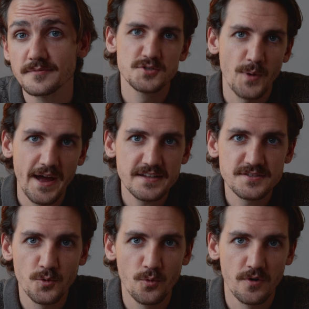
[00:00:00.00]
So at its
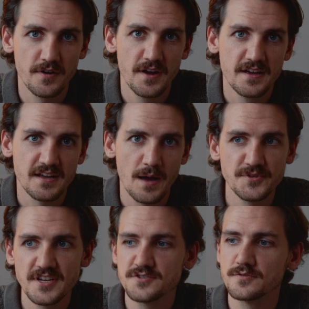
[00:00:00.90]
core,
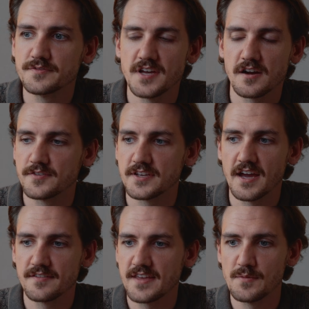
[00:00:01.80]
computational photography
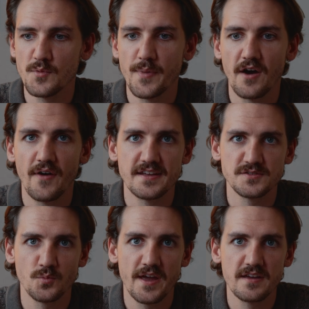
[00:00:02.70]
kind of came about as
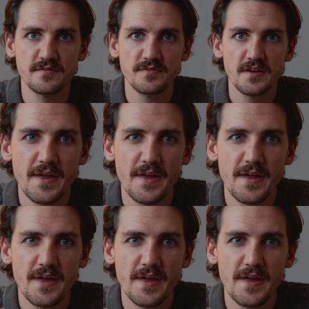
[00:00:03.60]
a way of